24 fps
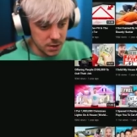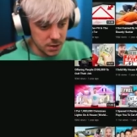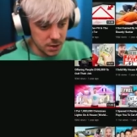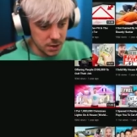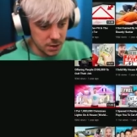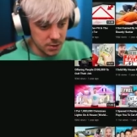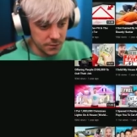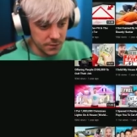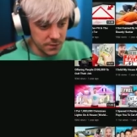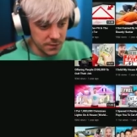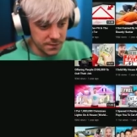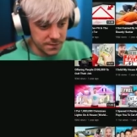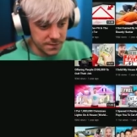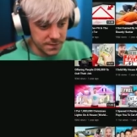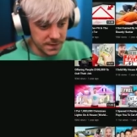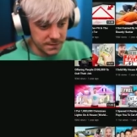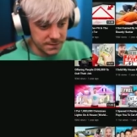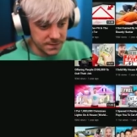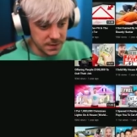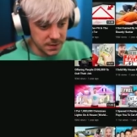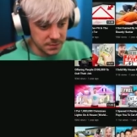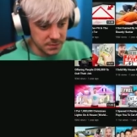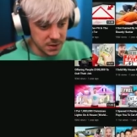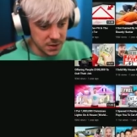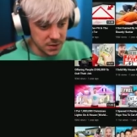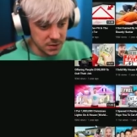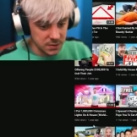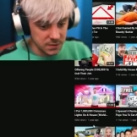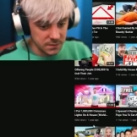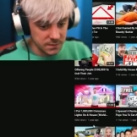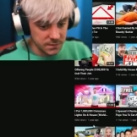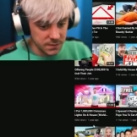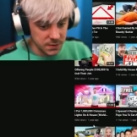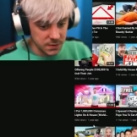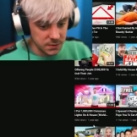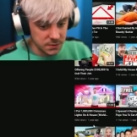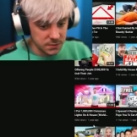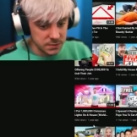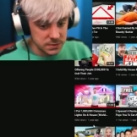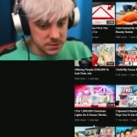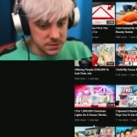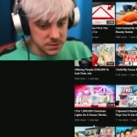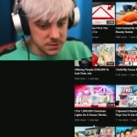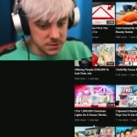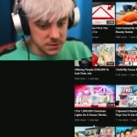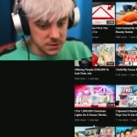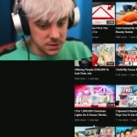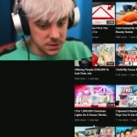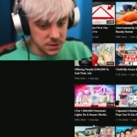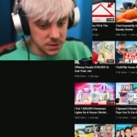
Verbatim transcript: over 50 million views